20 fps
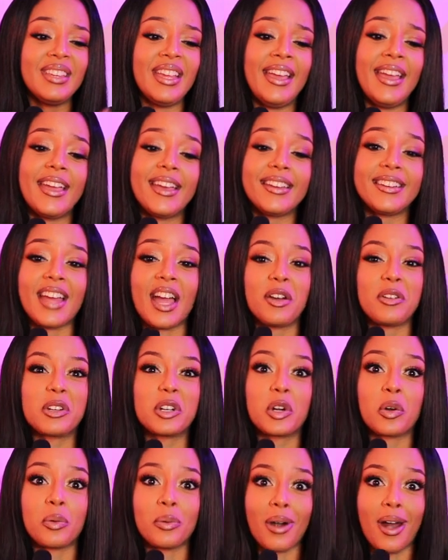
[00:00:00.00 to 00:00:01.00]
and I
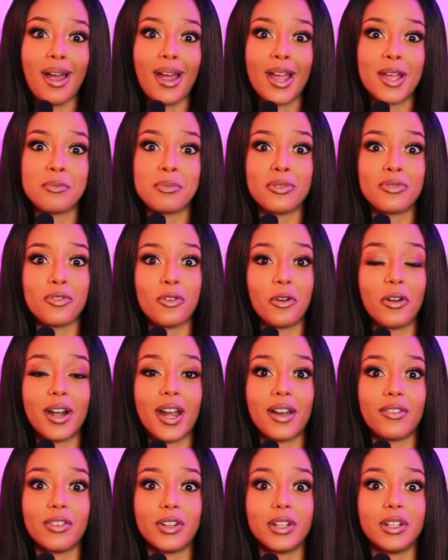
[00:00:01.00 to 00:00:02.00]
would cry before
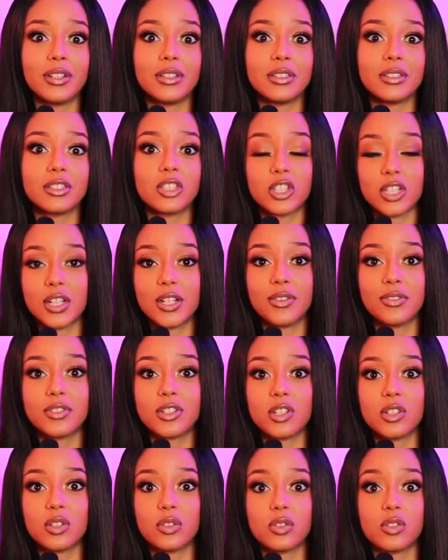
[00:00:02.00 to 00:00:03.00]
every shift